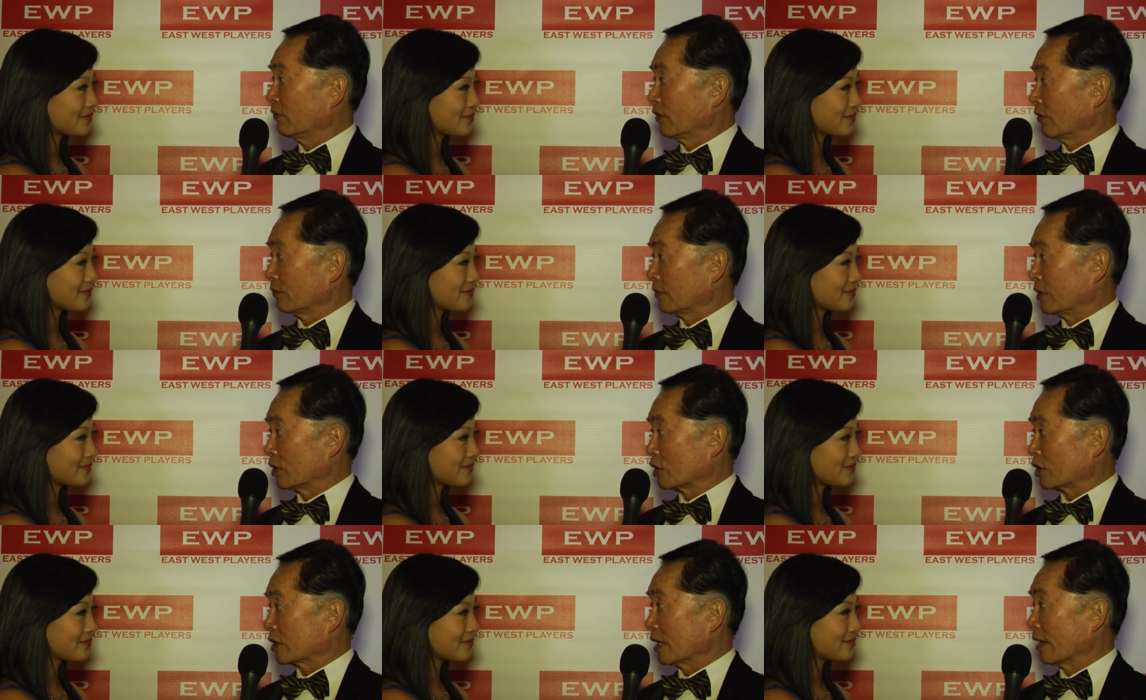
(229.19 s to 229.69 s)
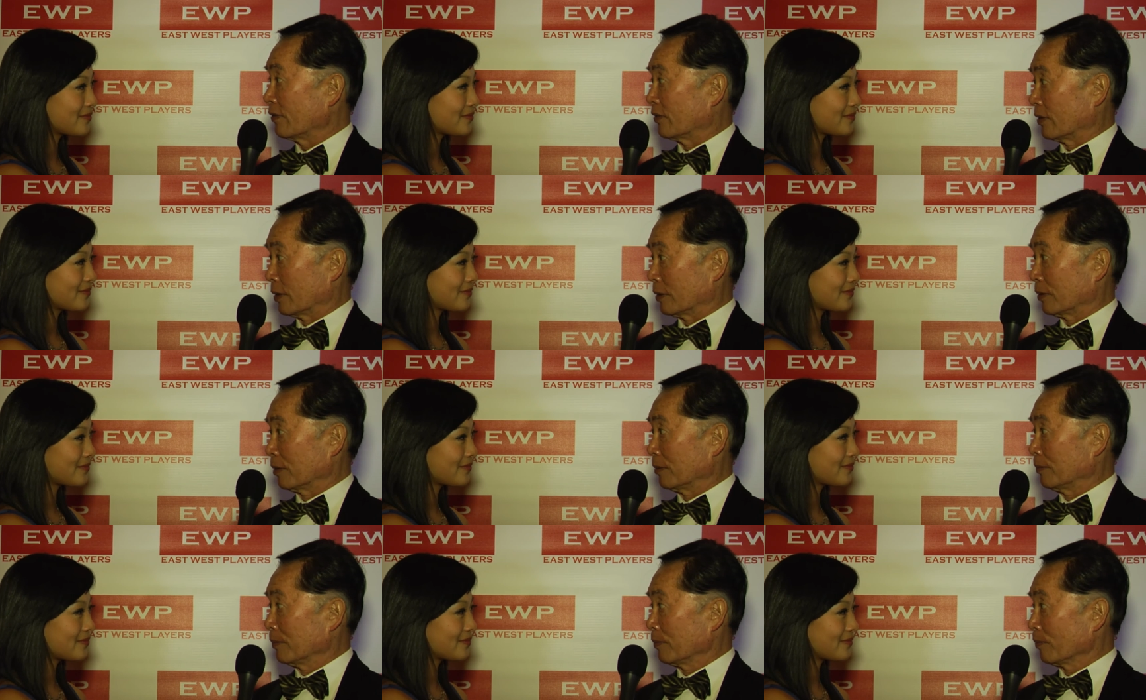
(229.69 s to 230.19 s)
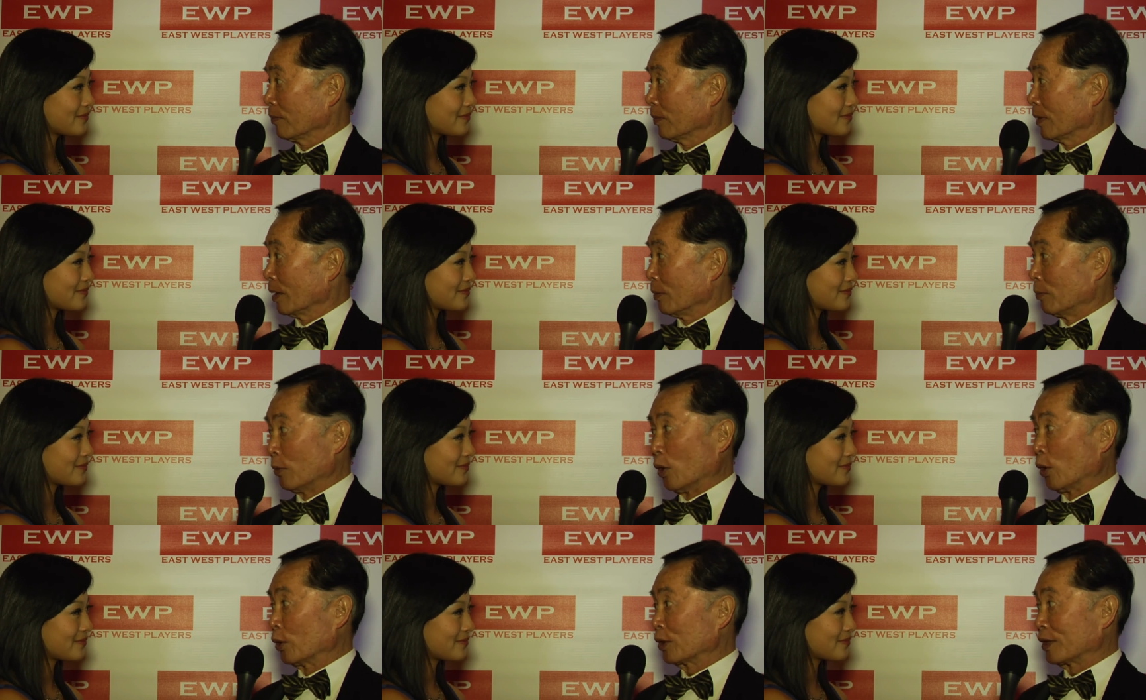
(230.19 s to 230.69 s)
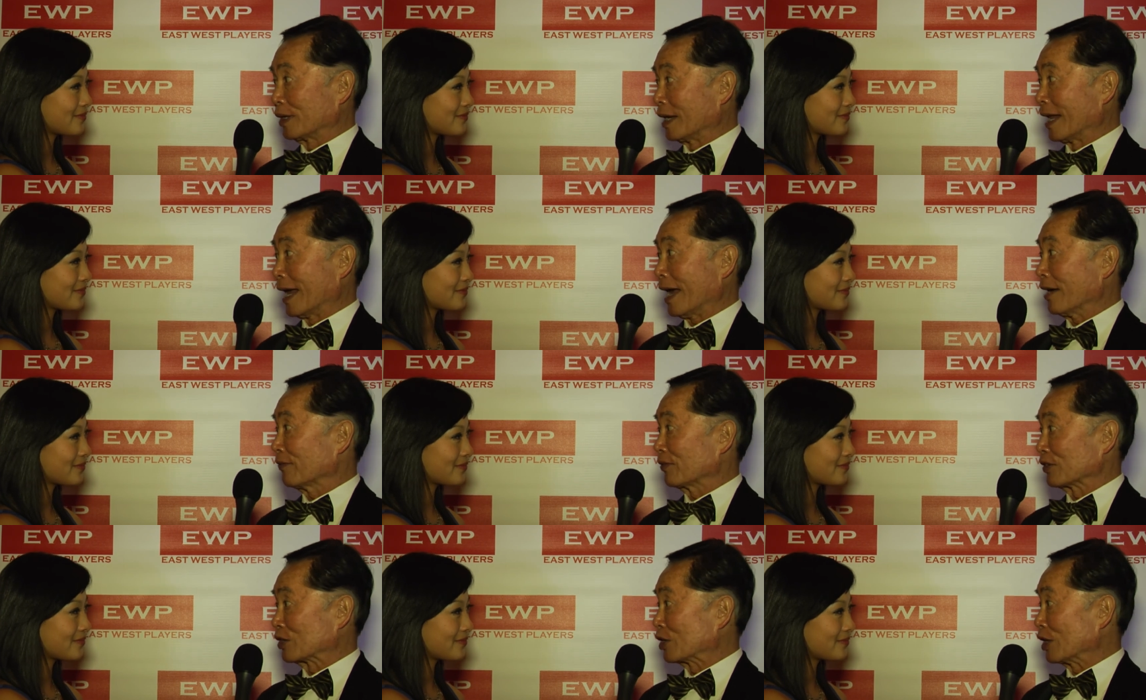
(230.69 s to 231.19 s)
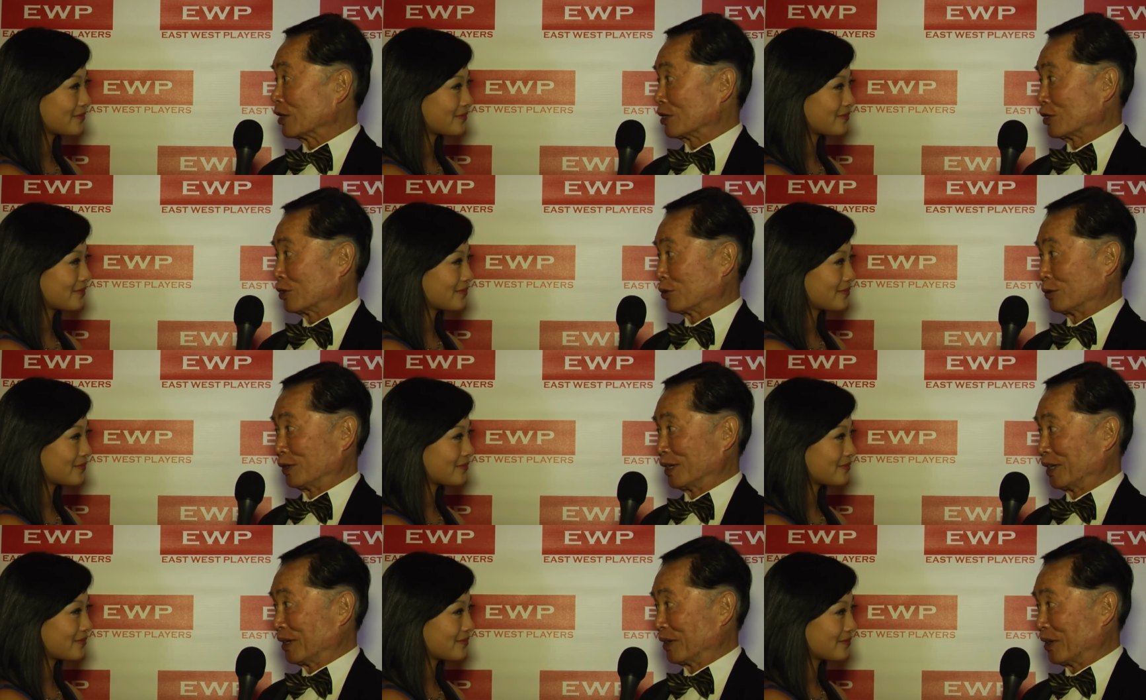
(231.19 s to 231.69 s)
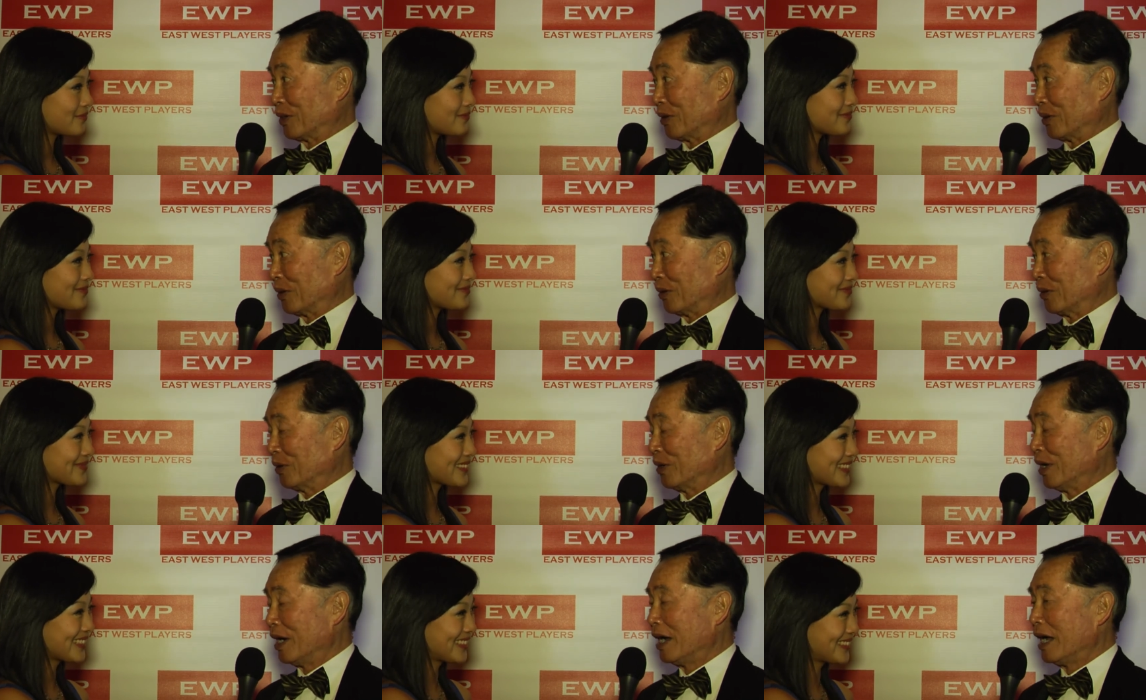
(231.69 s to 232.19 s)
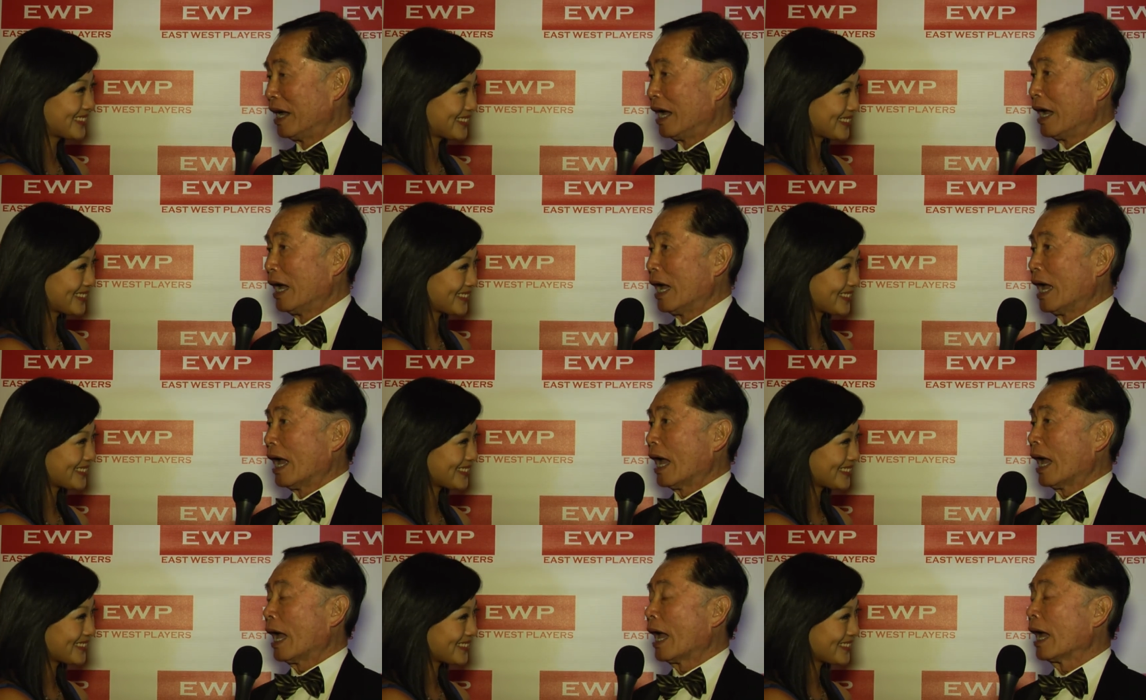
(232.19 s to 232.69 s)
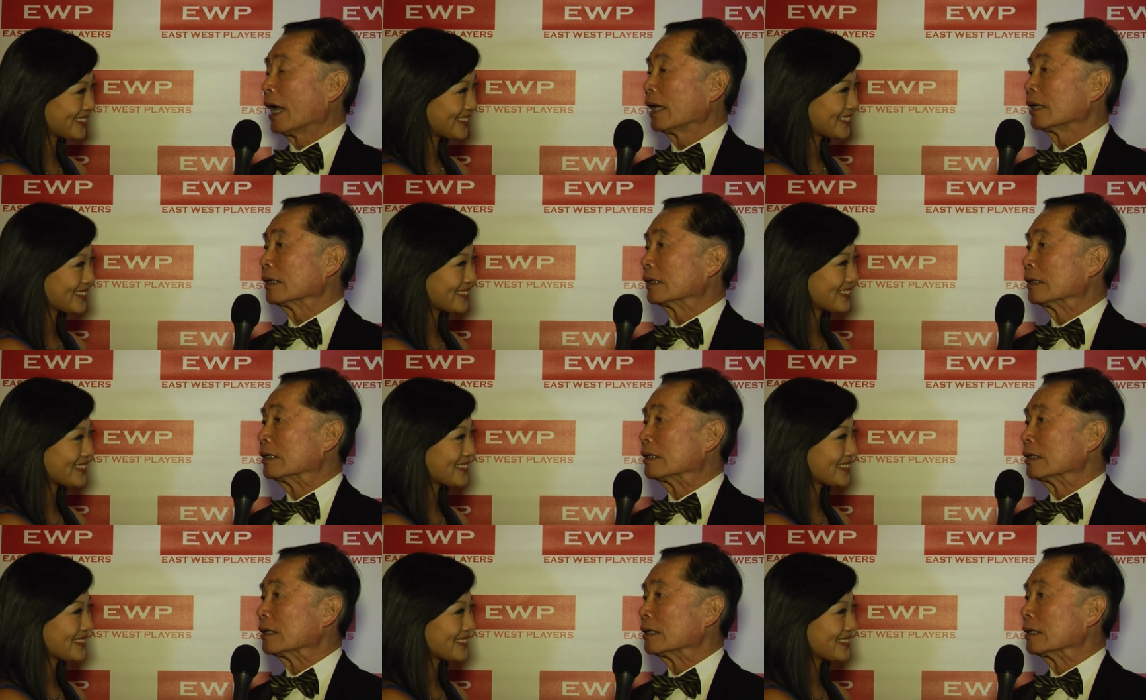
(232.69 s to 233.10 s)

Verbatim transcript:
Speaker 1: fifty-seven, more than a half a century ago. And